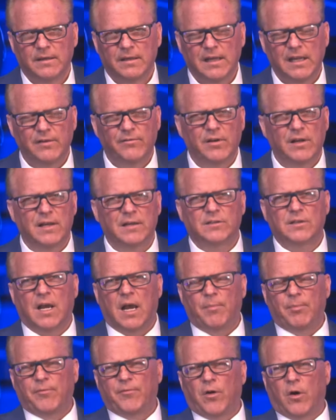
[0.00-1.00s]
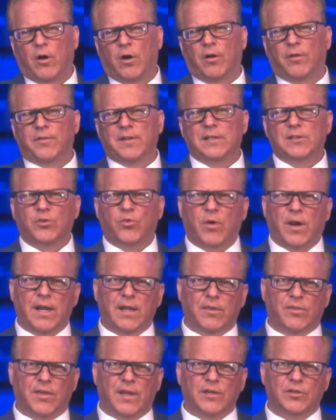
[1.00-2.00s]
Even on top of all these
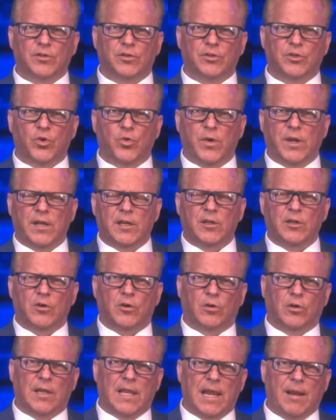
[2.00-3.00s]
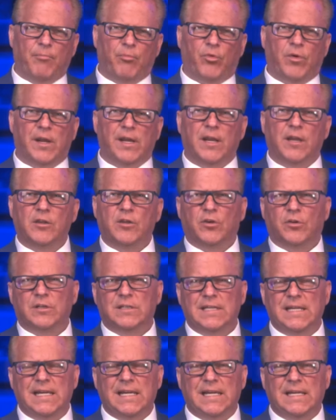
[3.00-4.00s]
great things you're doing and you're laboring and your
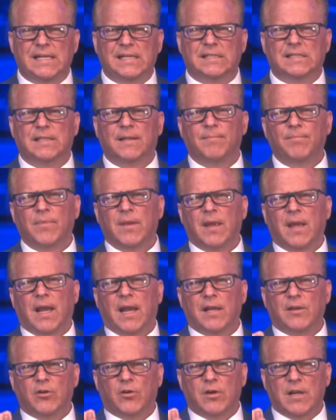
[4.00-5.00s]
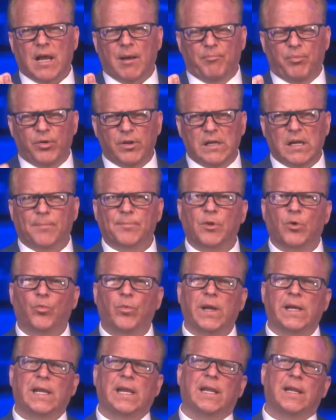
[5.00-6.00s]
deeds and you're not putting up the
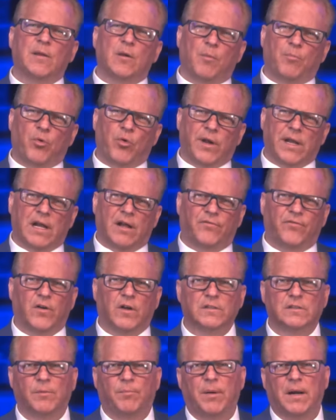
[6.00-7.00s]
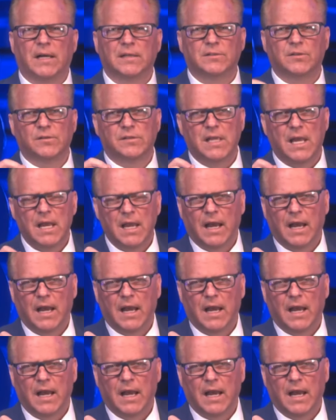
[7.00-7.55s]
wicked and you're pointing out false apostles,